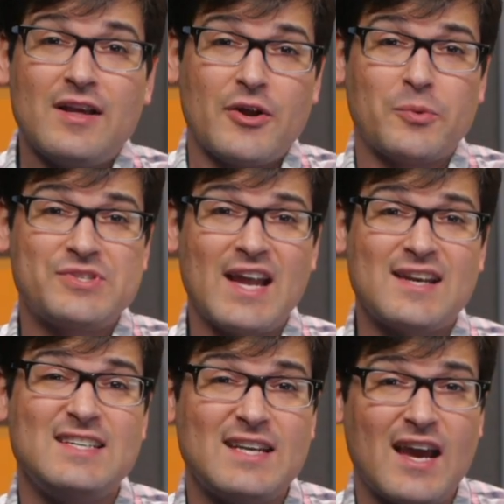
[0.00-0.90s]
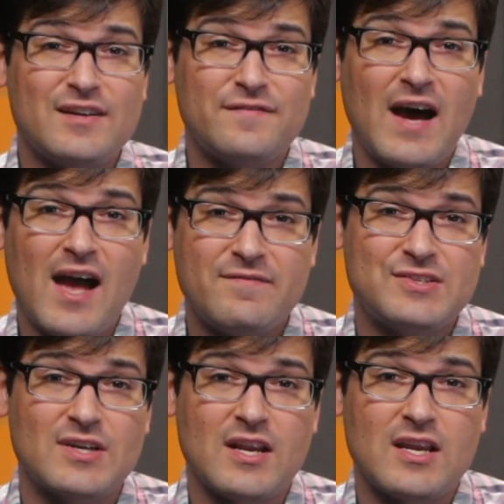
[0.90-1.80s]
There was a 1995
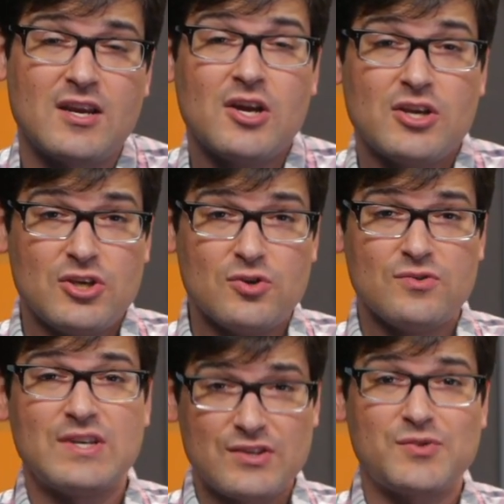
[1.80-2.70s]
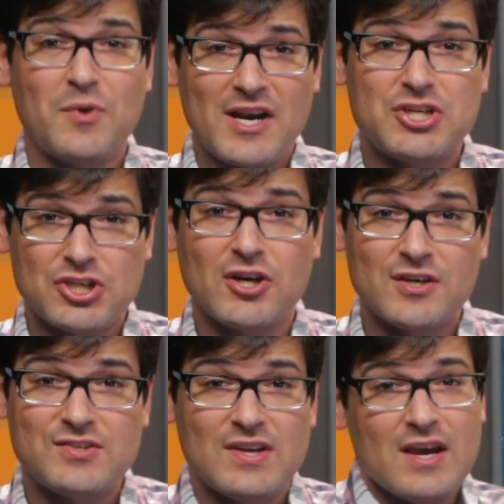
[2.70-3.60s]
study using sweaty
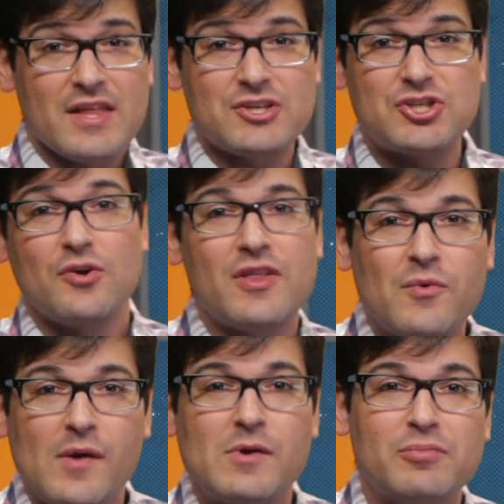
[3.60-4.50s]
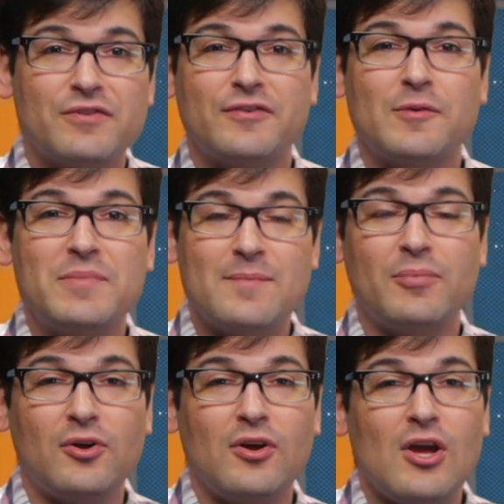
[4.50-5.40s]
shirts that showed that women prefer
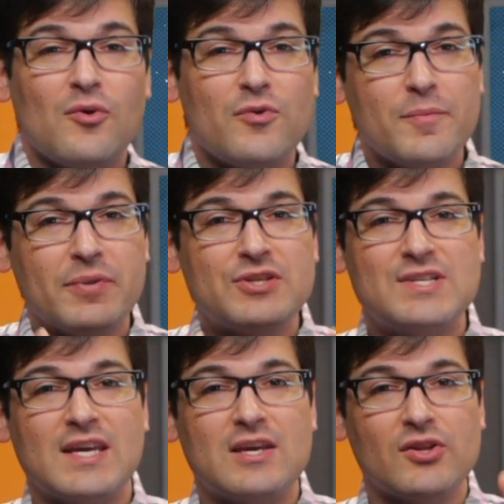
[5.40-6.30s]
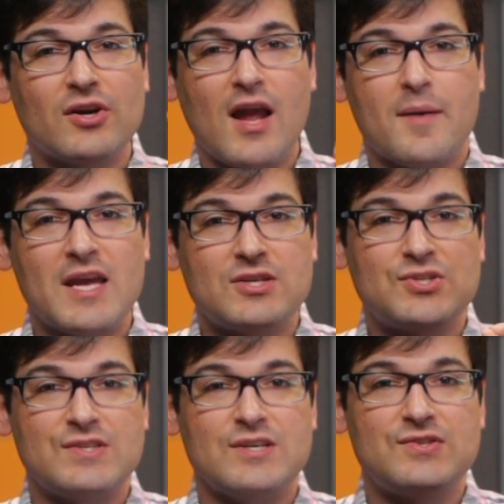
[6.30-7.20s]
people with a particular MHC